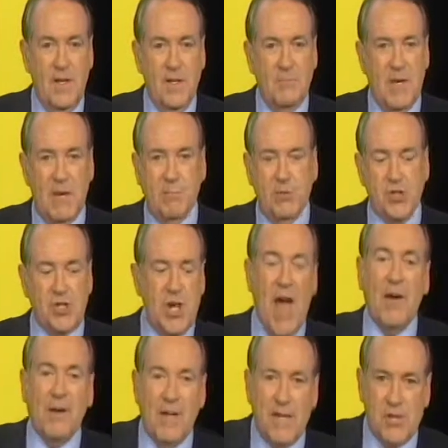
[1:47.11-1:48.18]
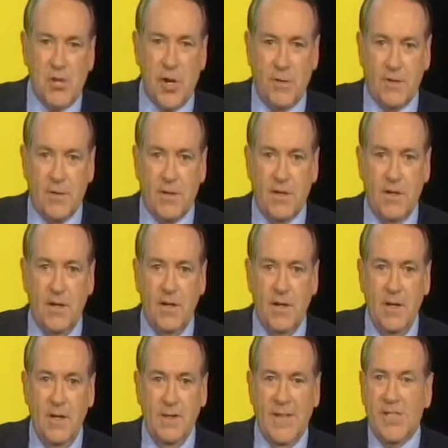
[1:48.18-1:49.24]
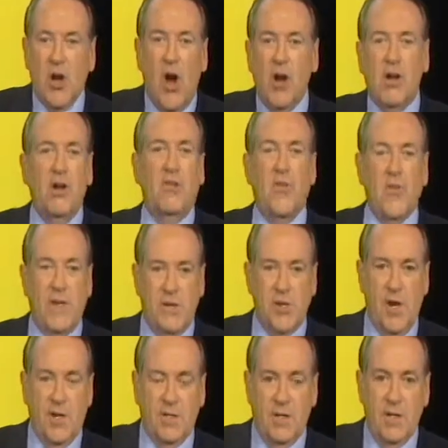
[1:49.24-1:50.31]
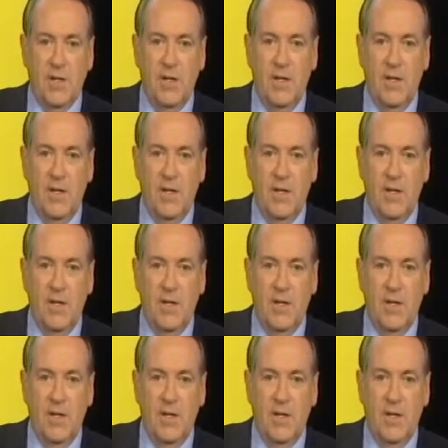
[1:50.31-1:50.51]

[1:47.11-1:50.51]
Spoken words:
People shout at each other. They talk over each other.